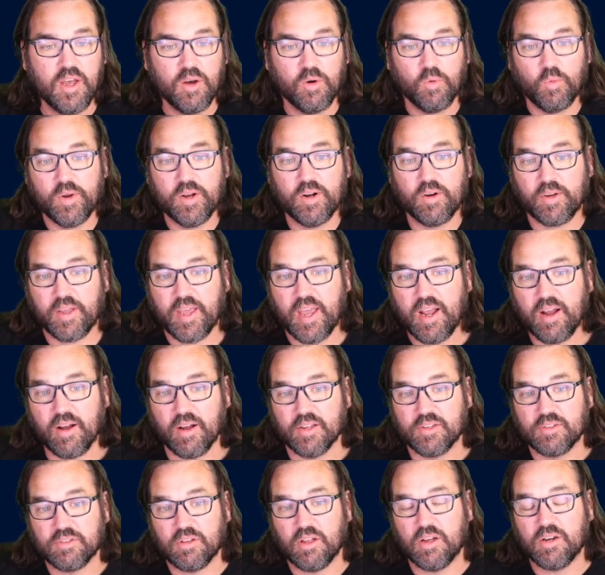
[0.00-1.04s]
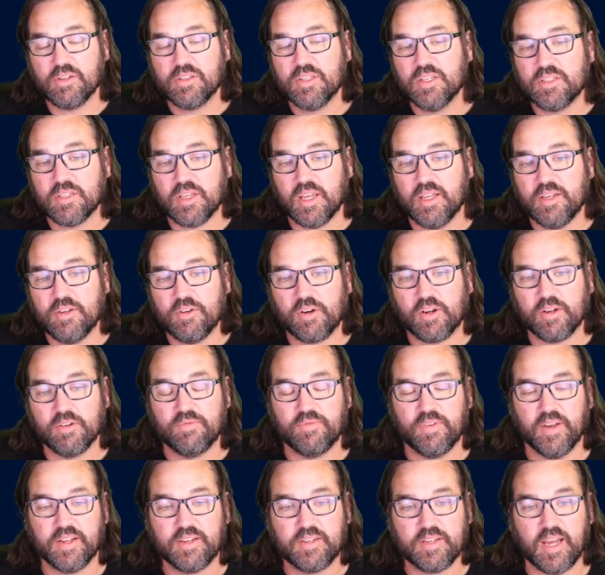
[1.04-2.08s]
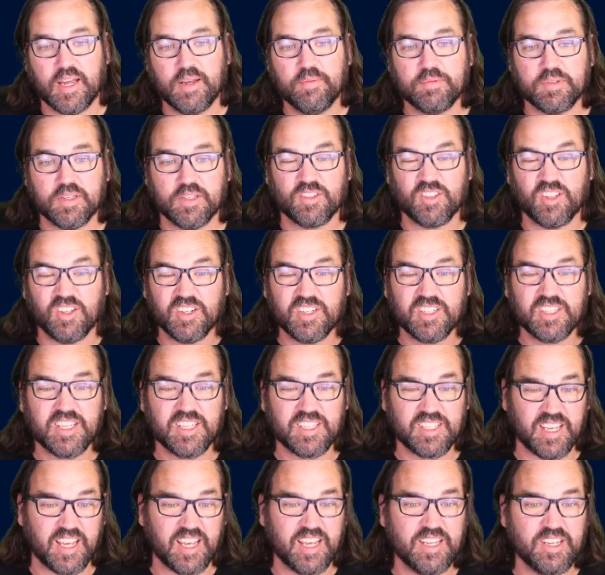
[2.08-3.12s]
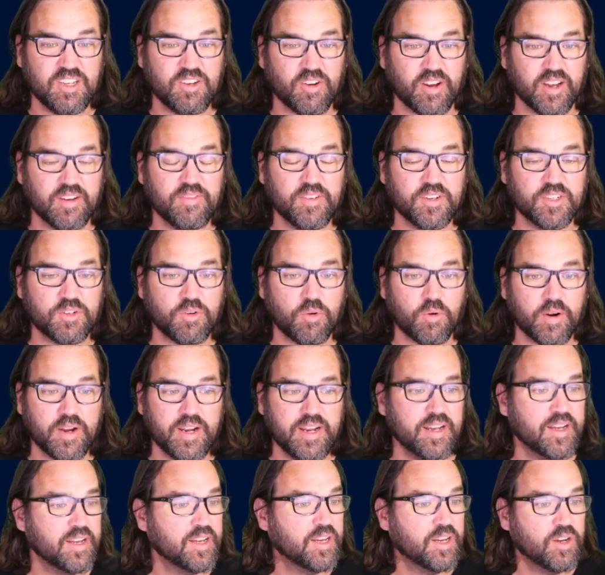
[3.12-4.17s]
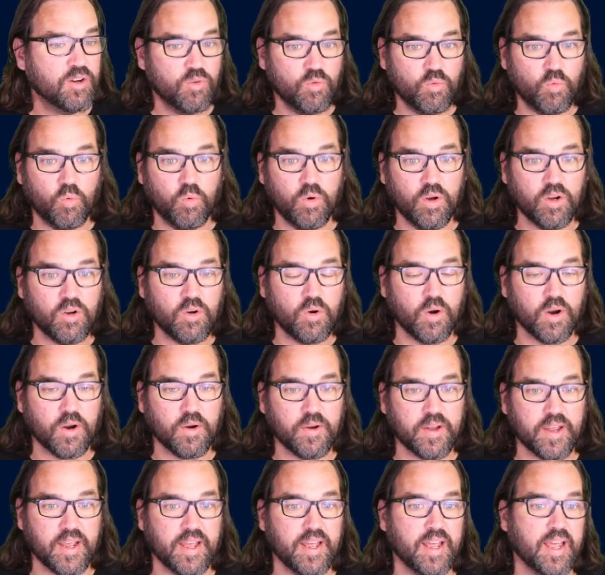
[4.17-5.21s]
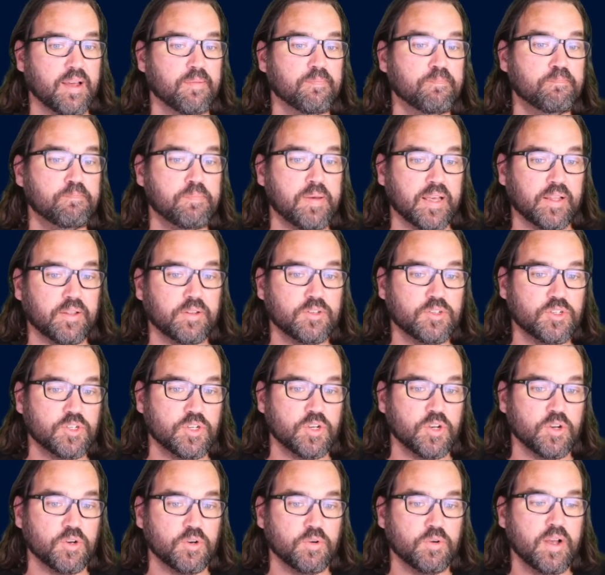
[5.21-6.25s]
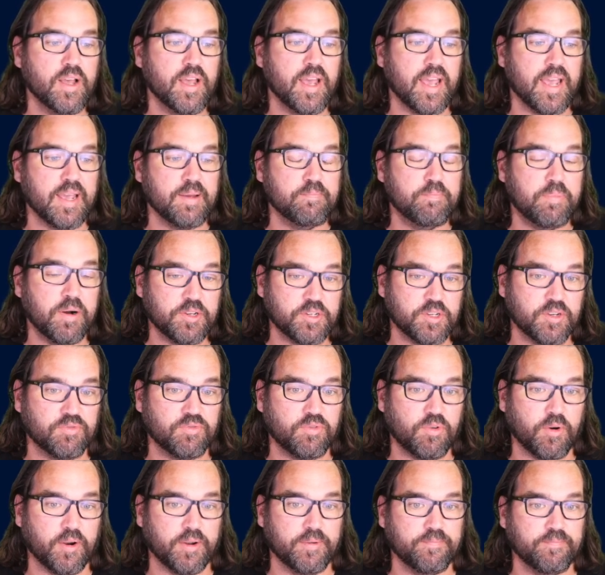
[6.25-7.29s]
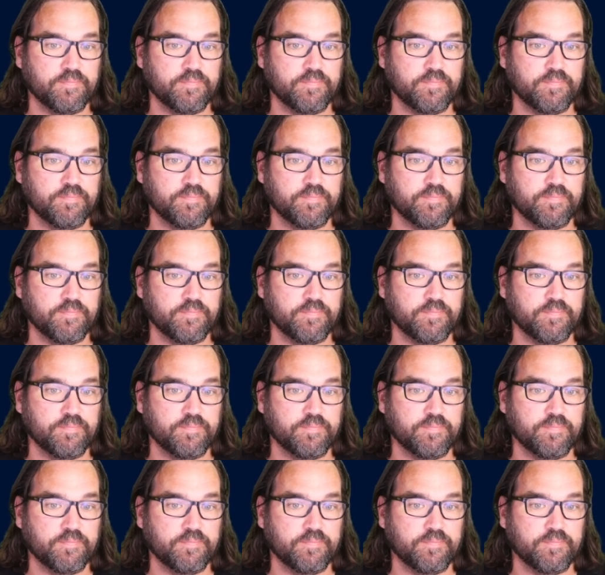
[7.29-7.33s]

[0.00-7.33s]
We don't care. As long as it's in your config types, as long as it's in your inventory, we'll query it and build you a budget for it.